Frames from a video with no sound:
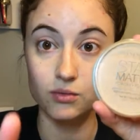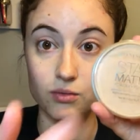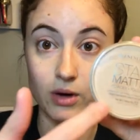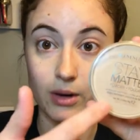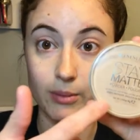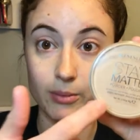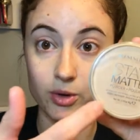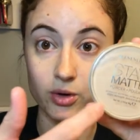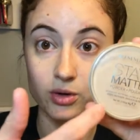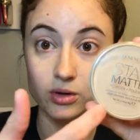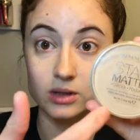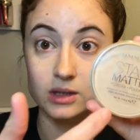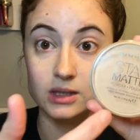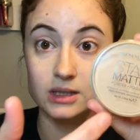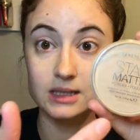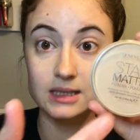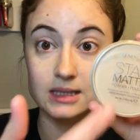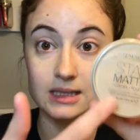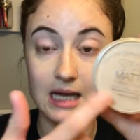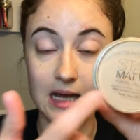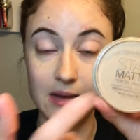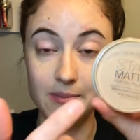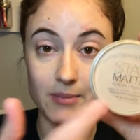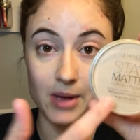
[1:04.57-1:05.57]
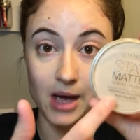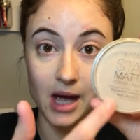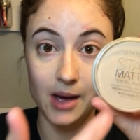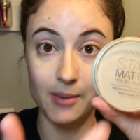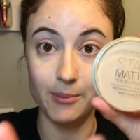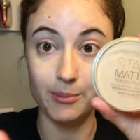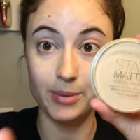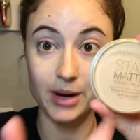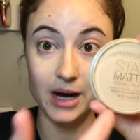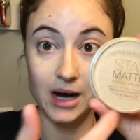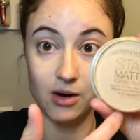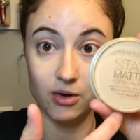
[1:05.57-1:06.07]
Rimmel Stay
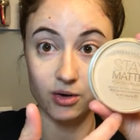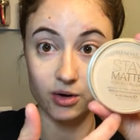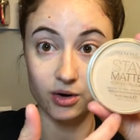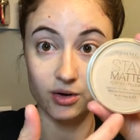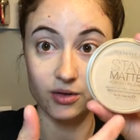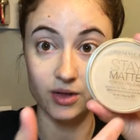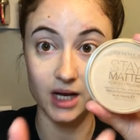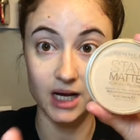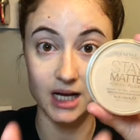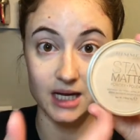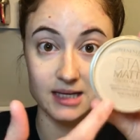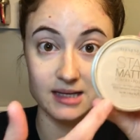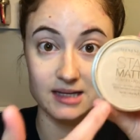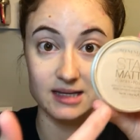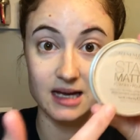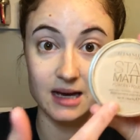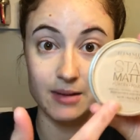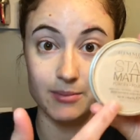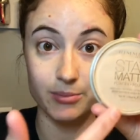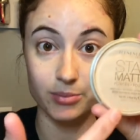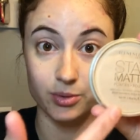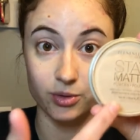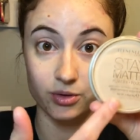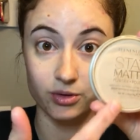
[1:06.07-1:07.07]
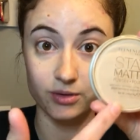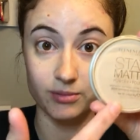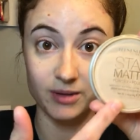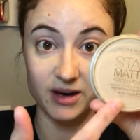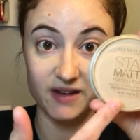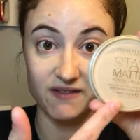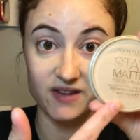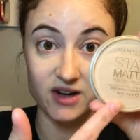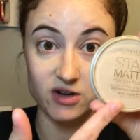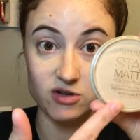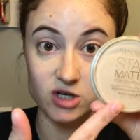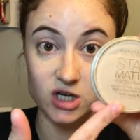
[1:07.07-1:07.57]
Matte powder that I set both
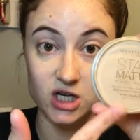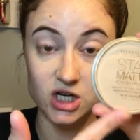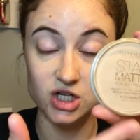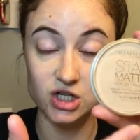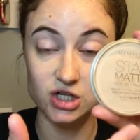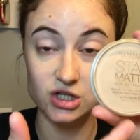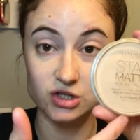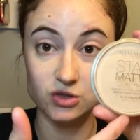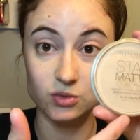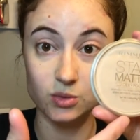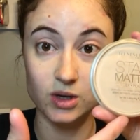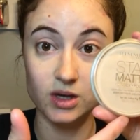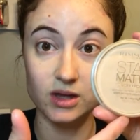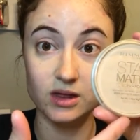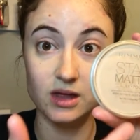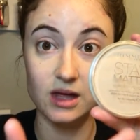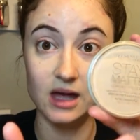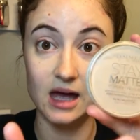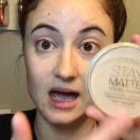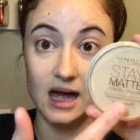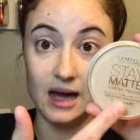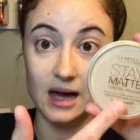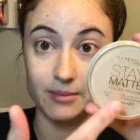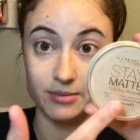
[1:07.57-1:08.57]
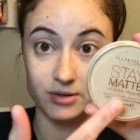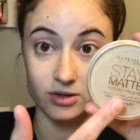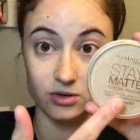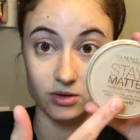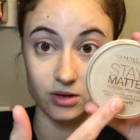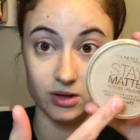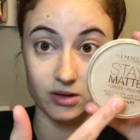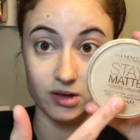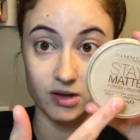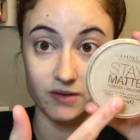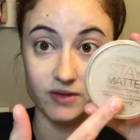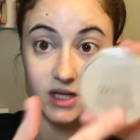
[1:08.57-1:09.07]
my foundations with.
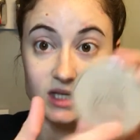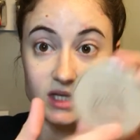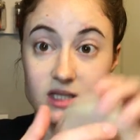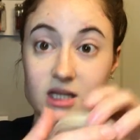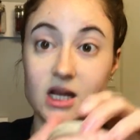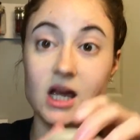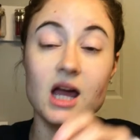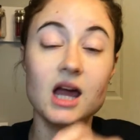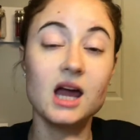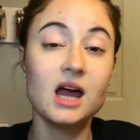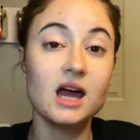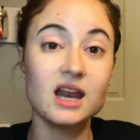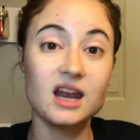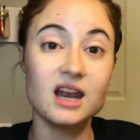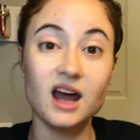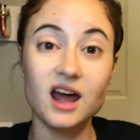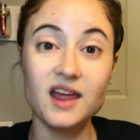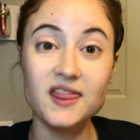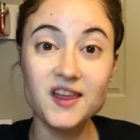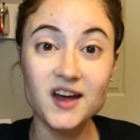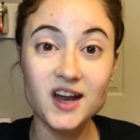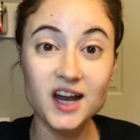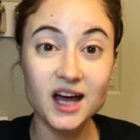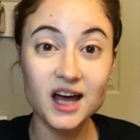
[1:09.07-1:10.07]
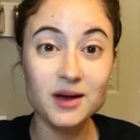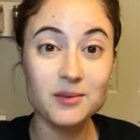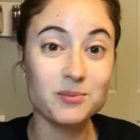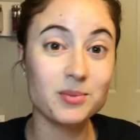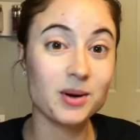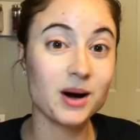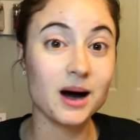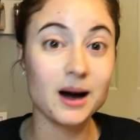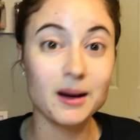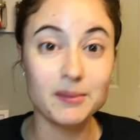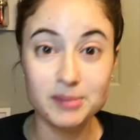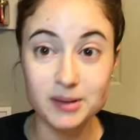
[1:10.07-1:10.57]
Absolutely love this. And I thought I'd
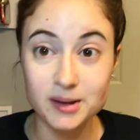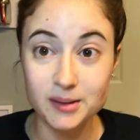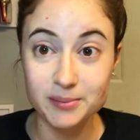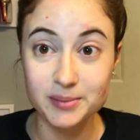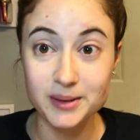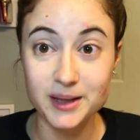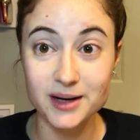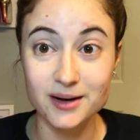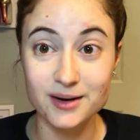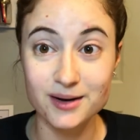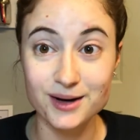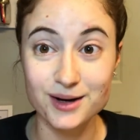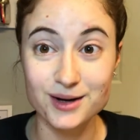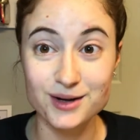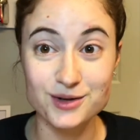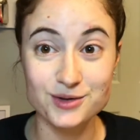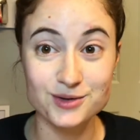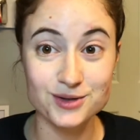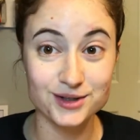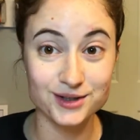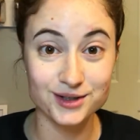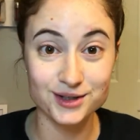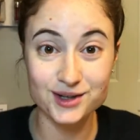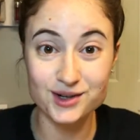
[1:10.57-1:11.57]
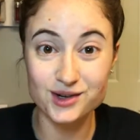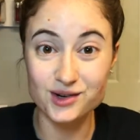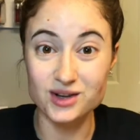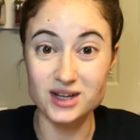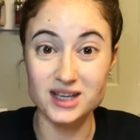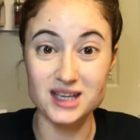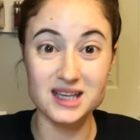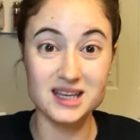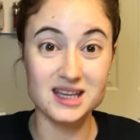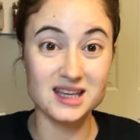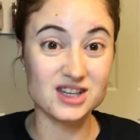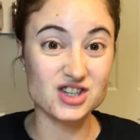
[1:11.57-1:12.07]
pop up here and do a little
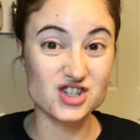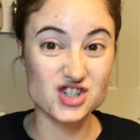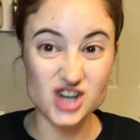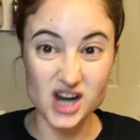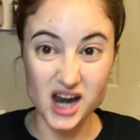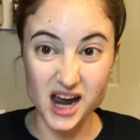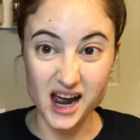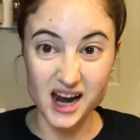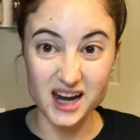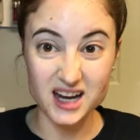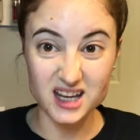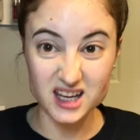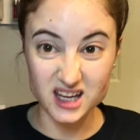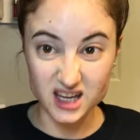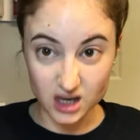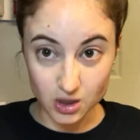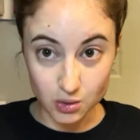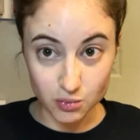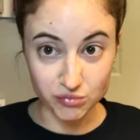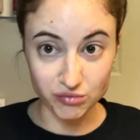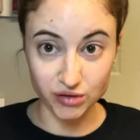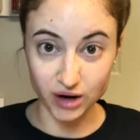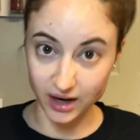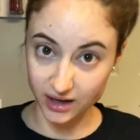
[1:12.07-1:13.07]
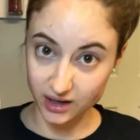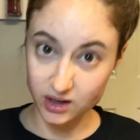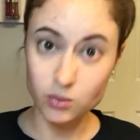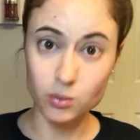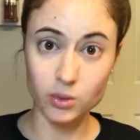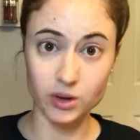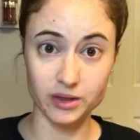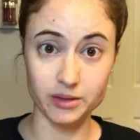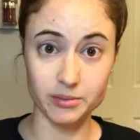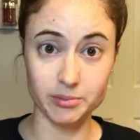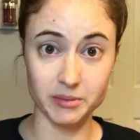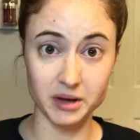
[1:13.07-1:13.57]
chatty get ready
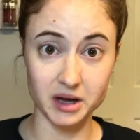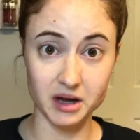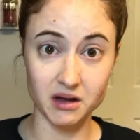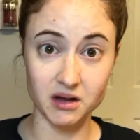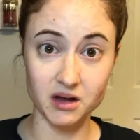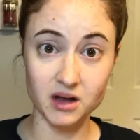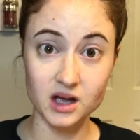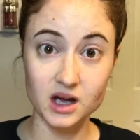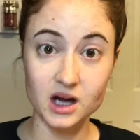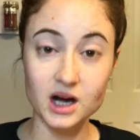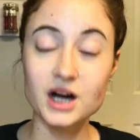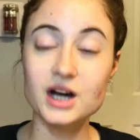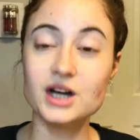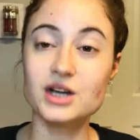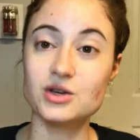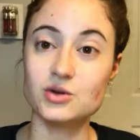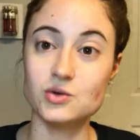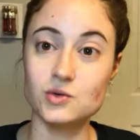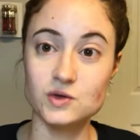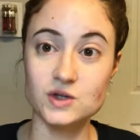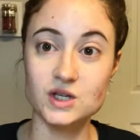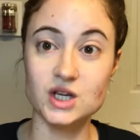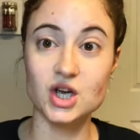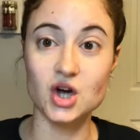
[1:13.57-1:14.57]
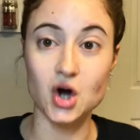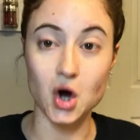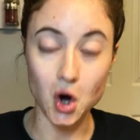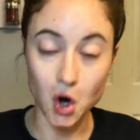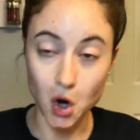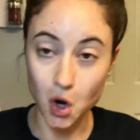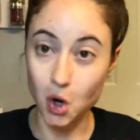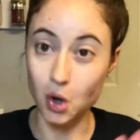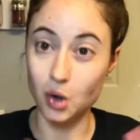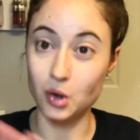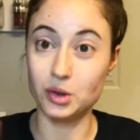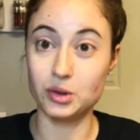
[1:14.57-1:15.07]
with me using
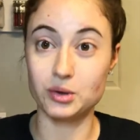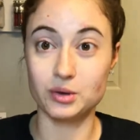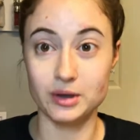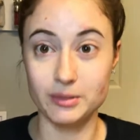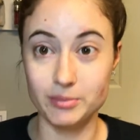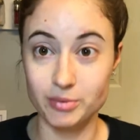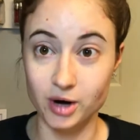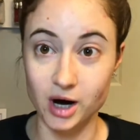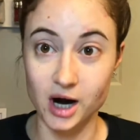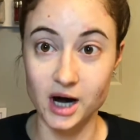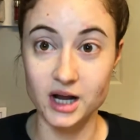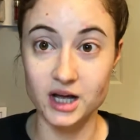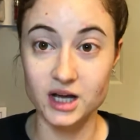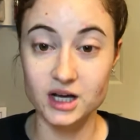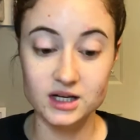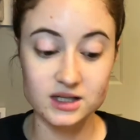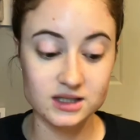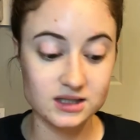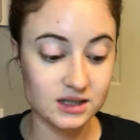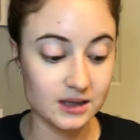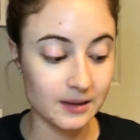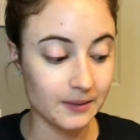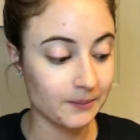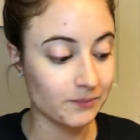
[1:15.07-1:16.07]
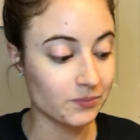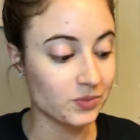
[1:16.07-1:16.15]
all three products.